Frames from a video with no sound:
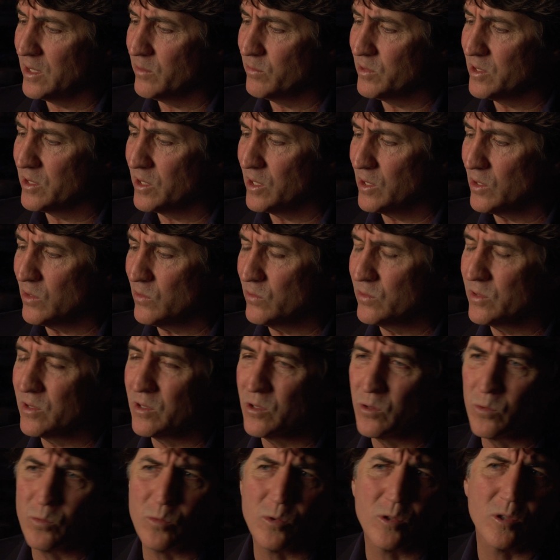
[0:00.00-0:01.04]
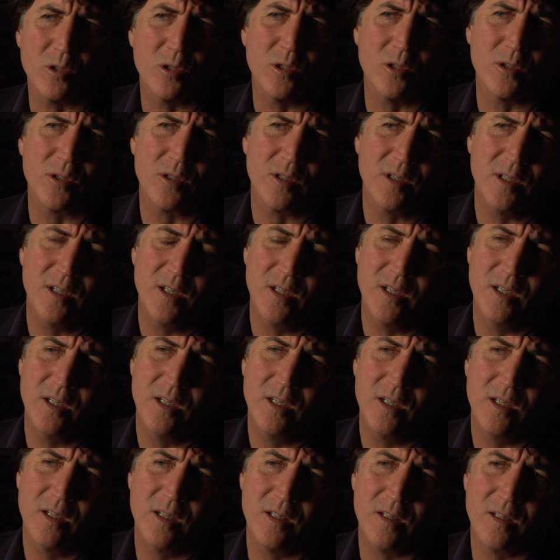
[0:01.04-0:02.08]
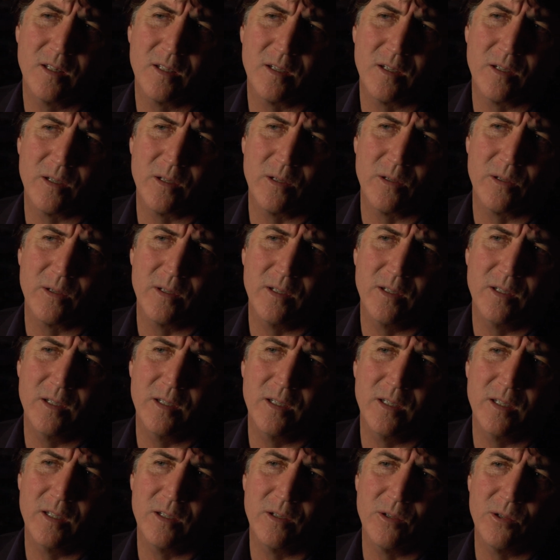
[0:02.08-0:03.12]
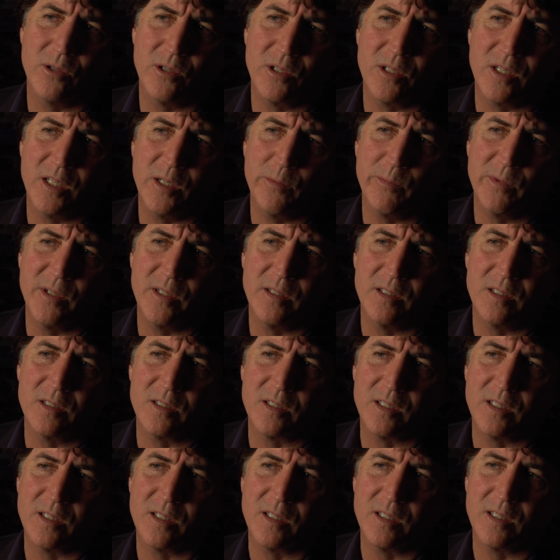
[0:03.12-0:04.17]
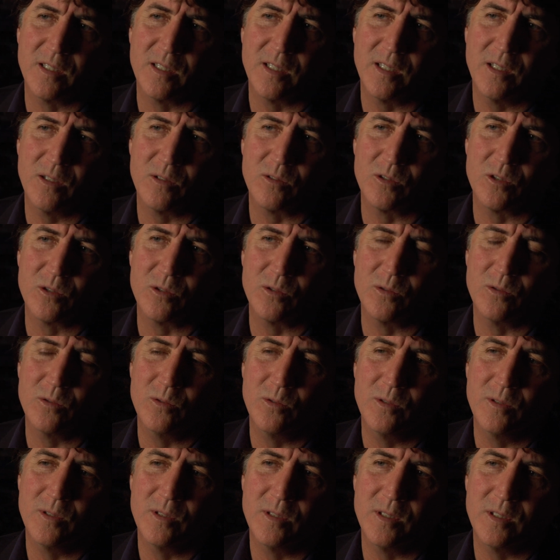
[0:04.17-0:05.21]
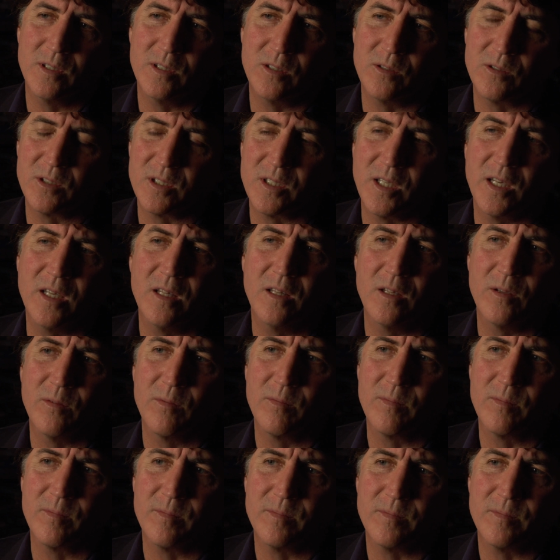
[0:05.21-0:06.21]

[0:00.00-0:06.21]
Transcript: themselves, their world, their inner demons, and how to understand them.